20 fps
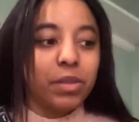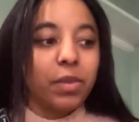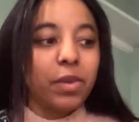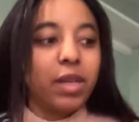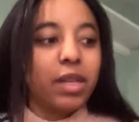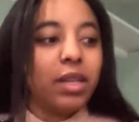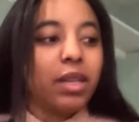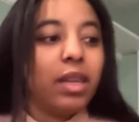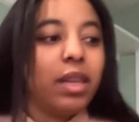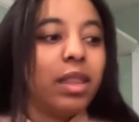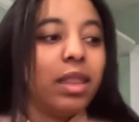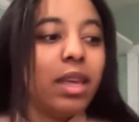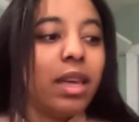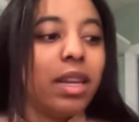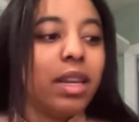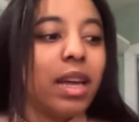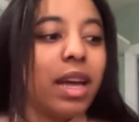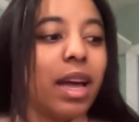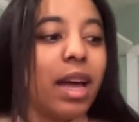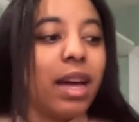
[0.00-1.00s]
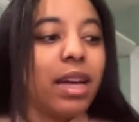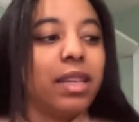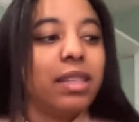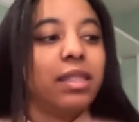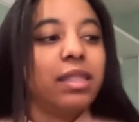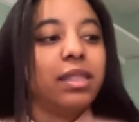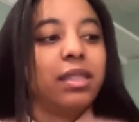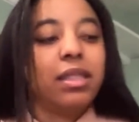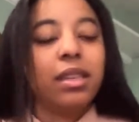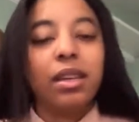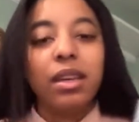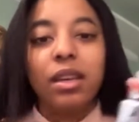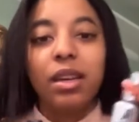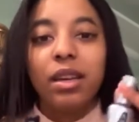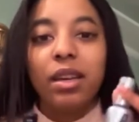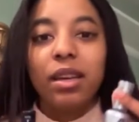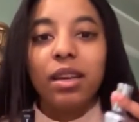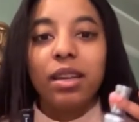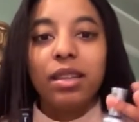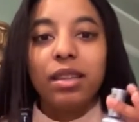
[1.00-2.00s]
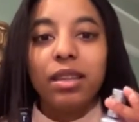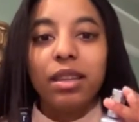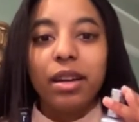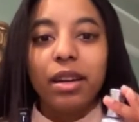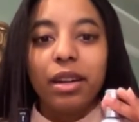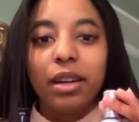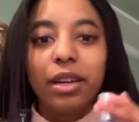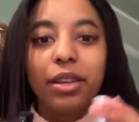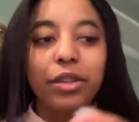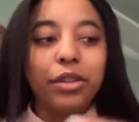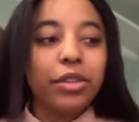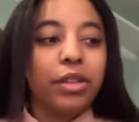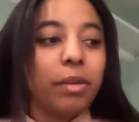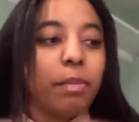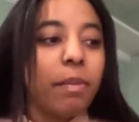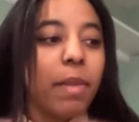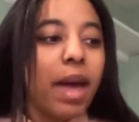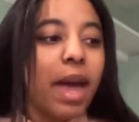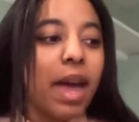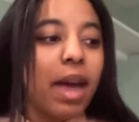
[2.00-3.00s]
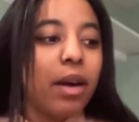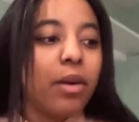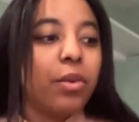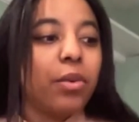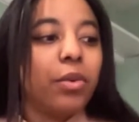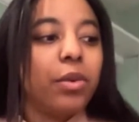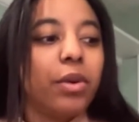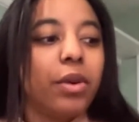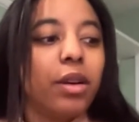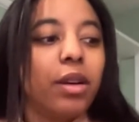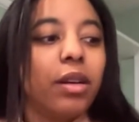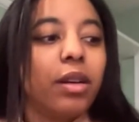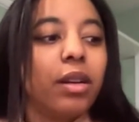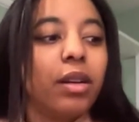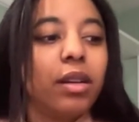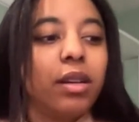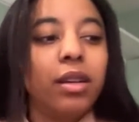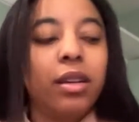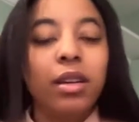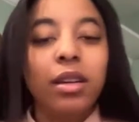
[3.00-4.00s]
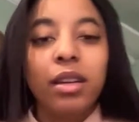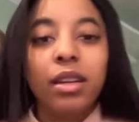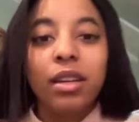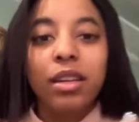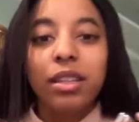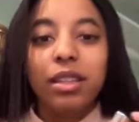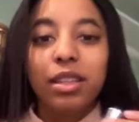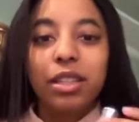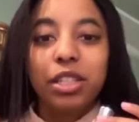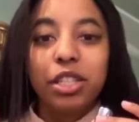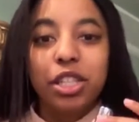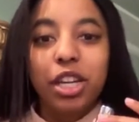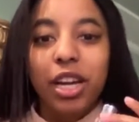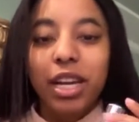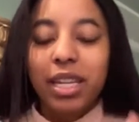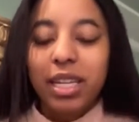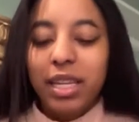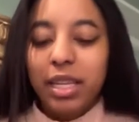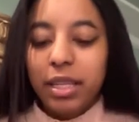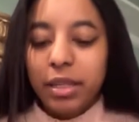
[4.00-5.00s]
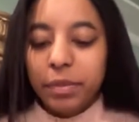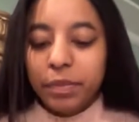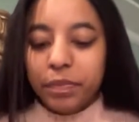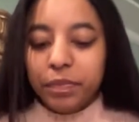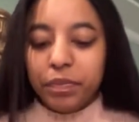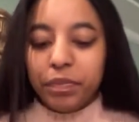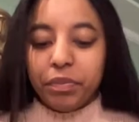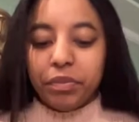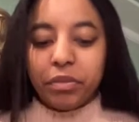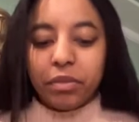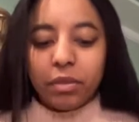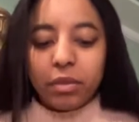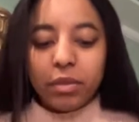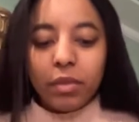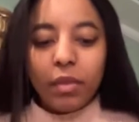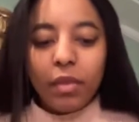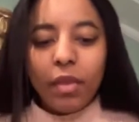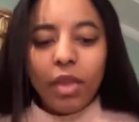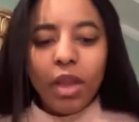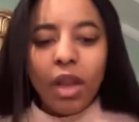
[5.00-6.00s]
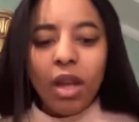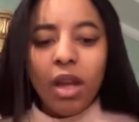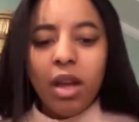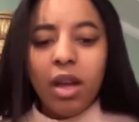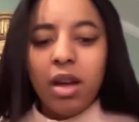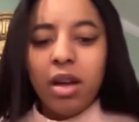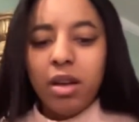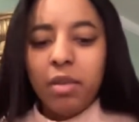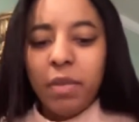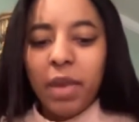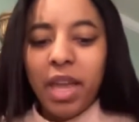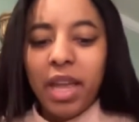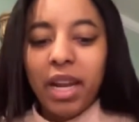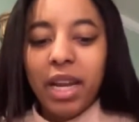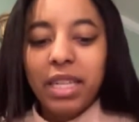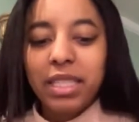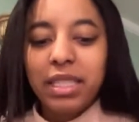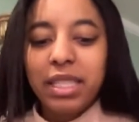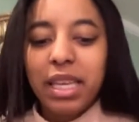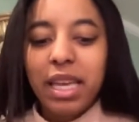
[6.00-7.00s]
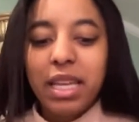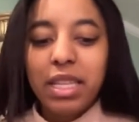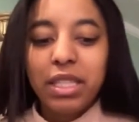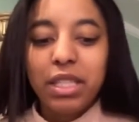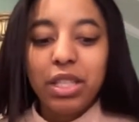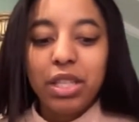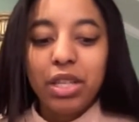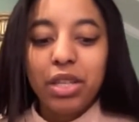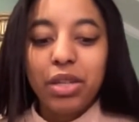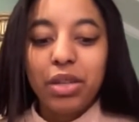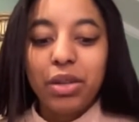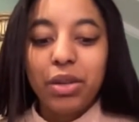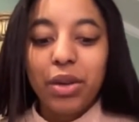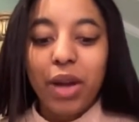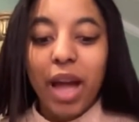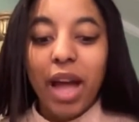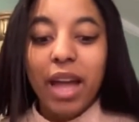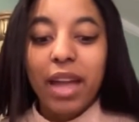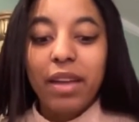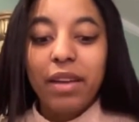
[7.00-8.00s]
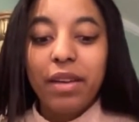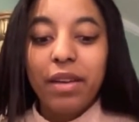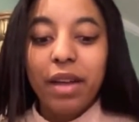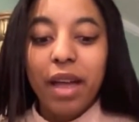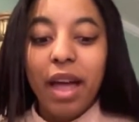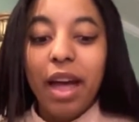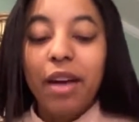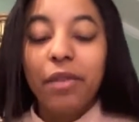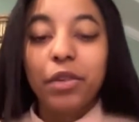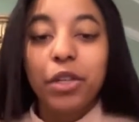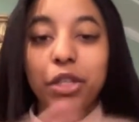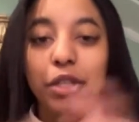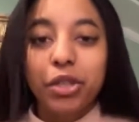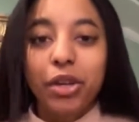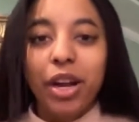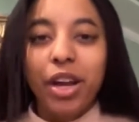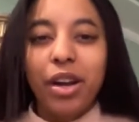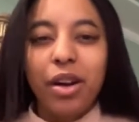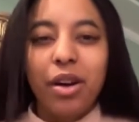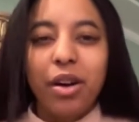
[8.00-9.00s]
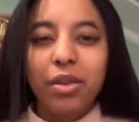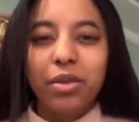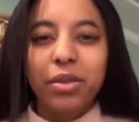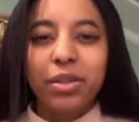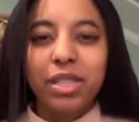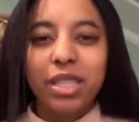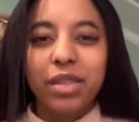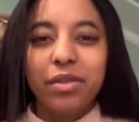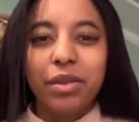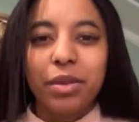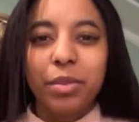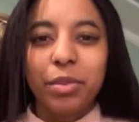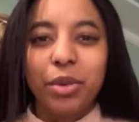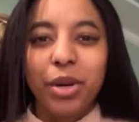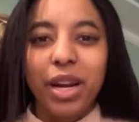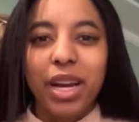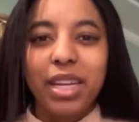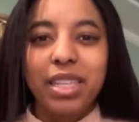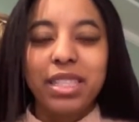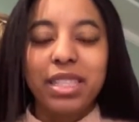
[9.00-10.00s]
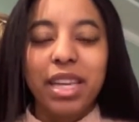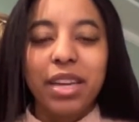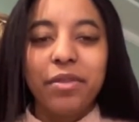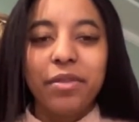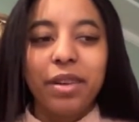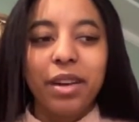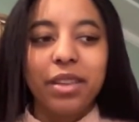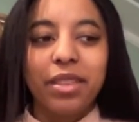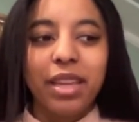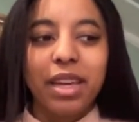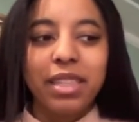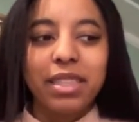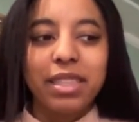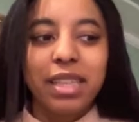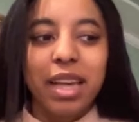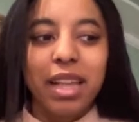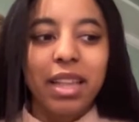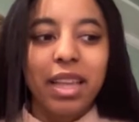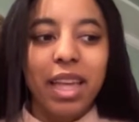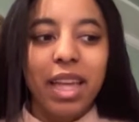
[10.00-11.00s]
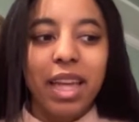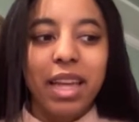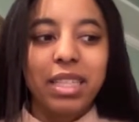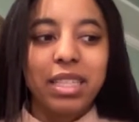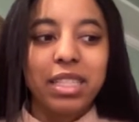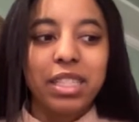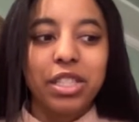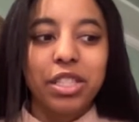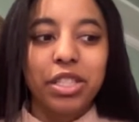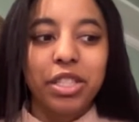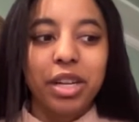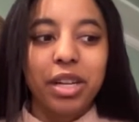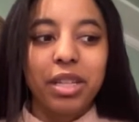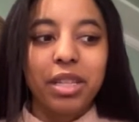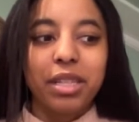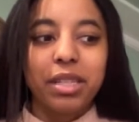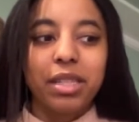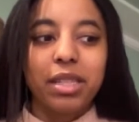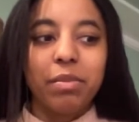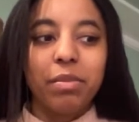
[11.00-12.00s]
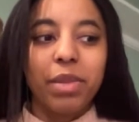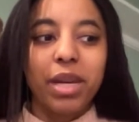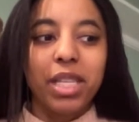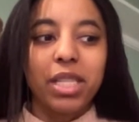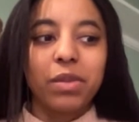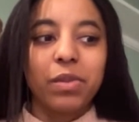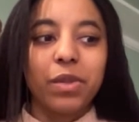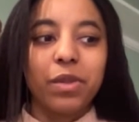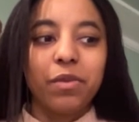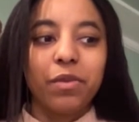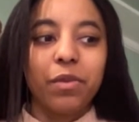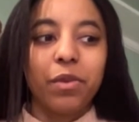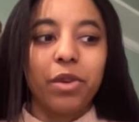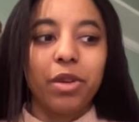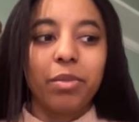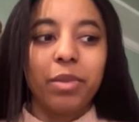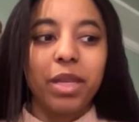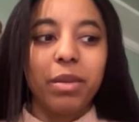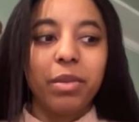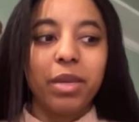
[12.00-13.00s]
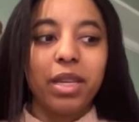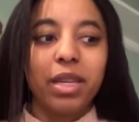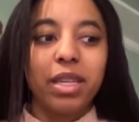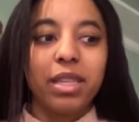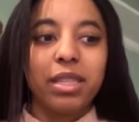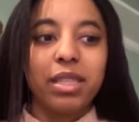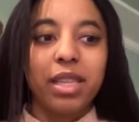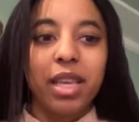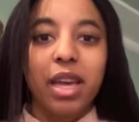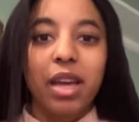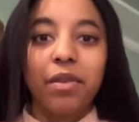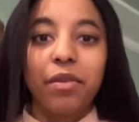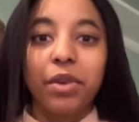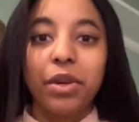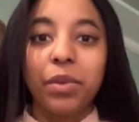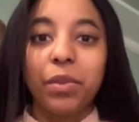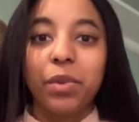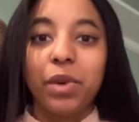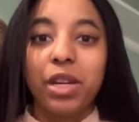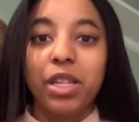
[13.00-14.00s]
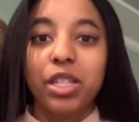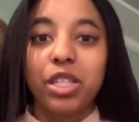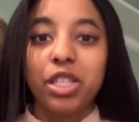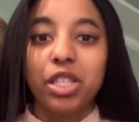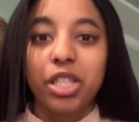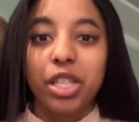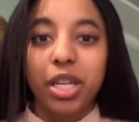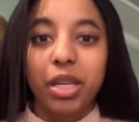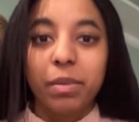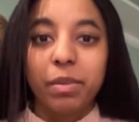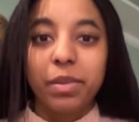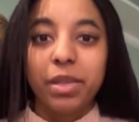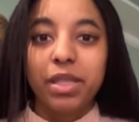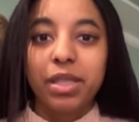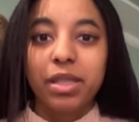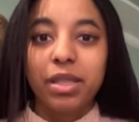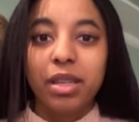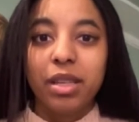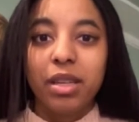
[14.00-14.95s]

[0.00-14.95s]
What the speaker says: one, and then it has there either the matte or the shiny. And I tend to use, after trying all those different brands, I found that Sally Hansen gel is the best one for me, because every one chips.